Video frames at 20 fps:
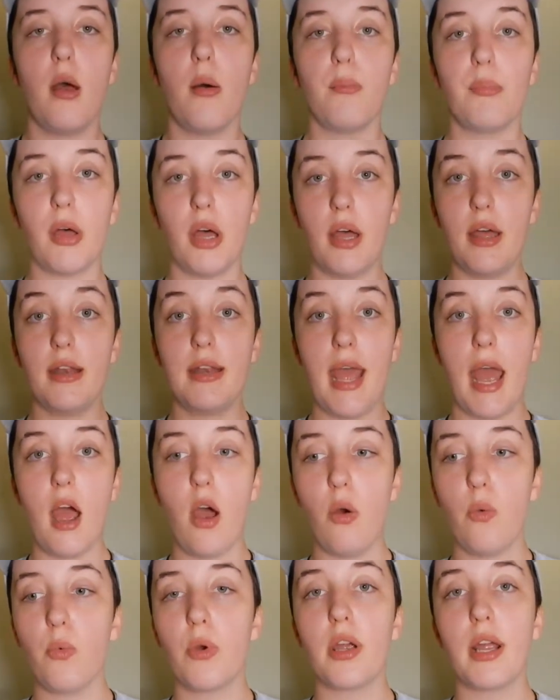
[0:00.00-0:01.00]
But
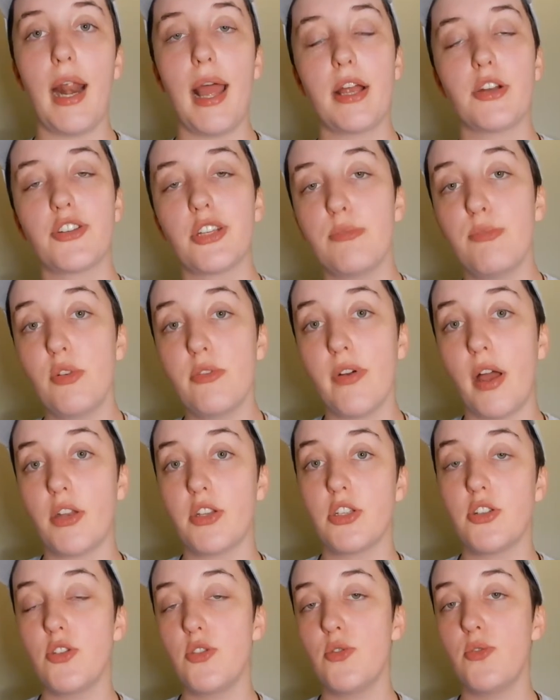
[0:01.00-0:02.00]
now we're gonna actually move on
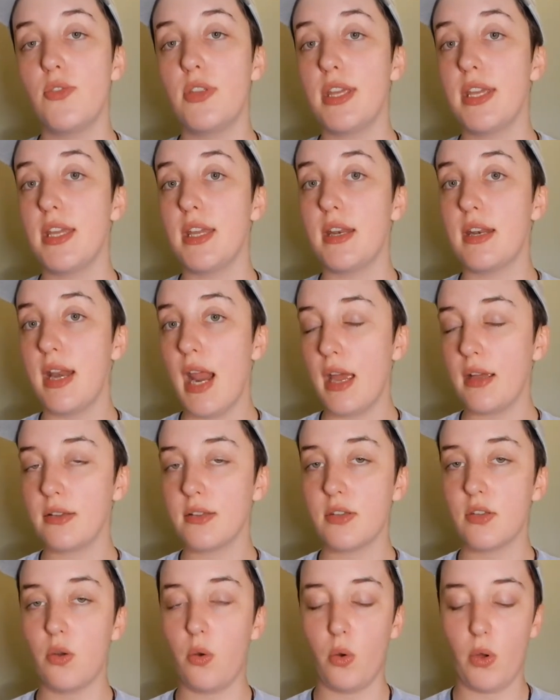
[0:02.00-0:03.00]
to the
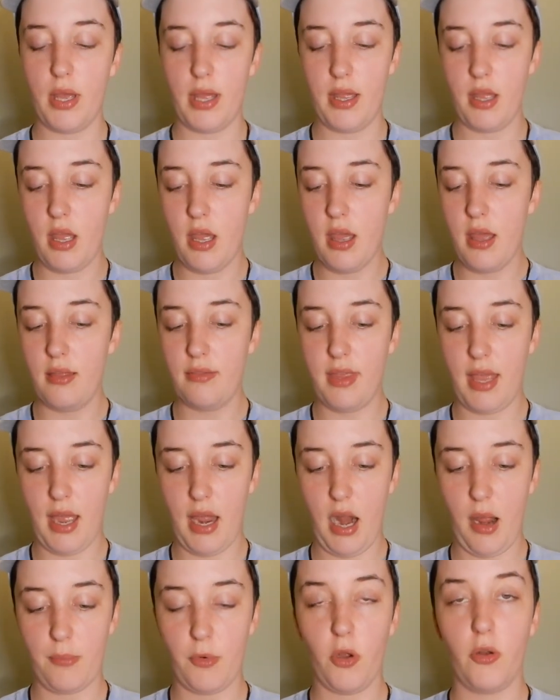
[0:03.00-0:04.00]
next toy
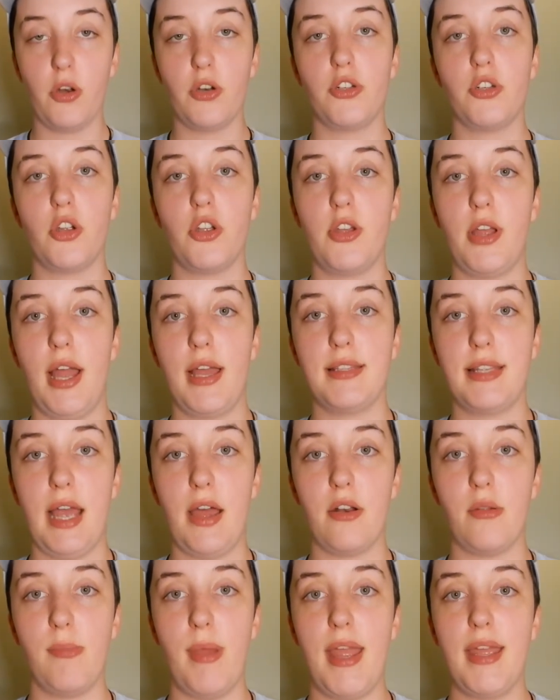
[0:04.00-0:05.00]
that I'm going to show you guys how
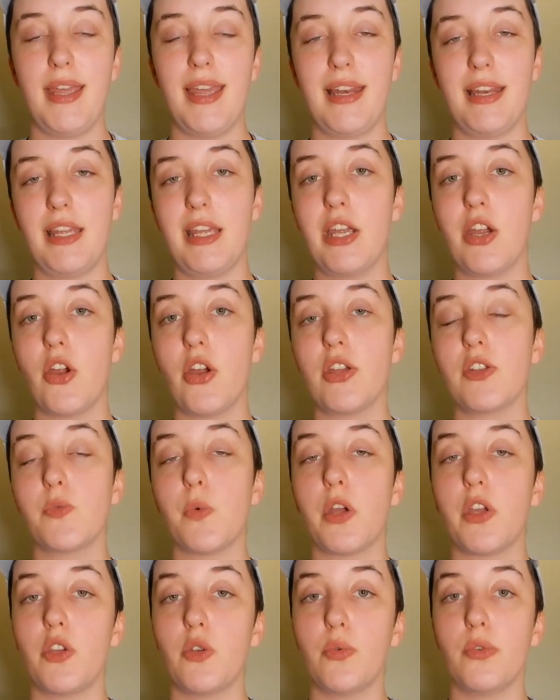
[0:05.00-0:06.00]
to make, and here is
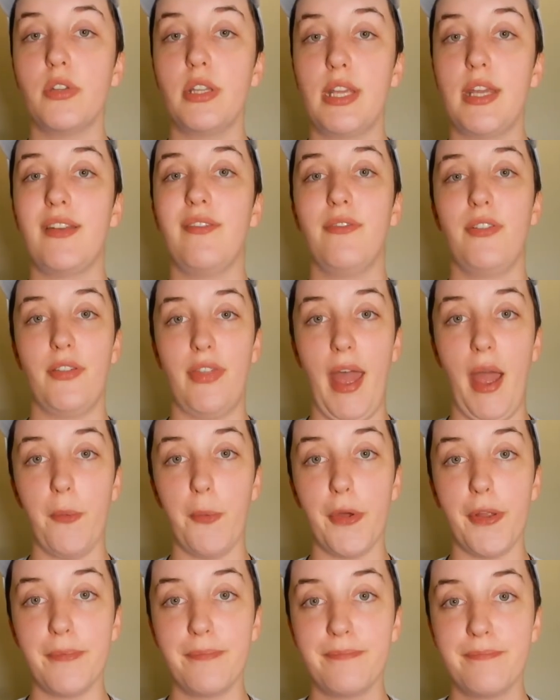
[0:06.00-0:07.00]
what you will need for that
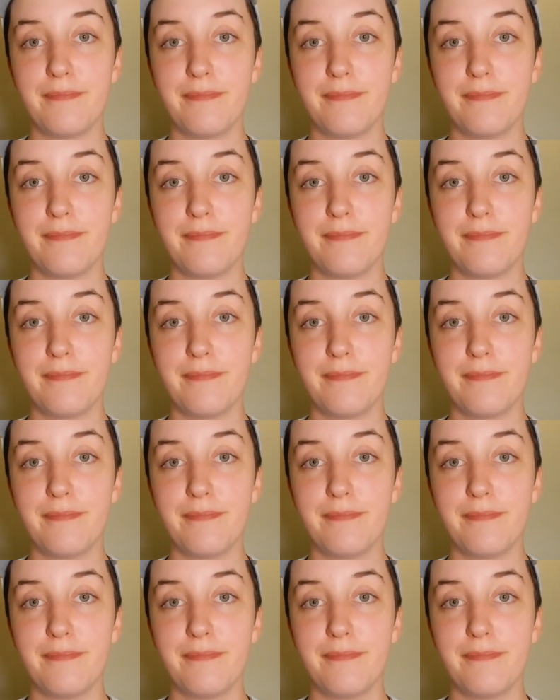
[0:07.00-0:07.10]
one.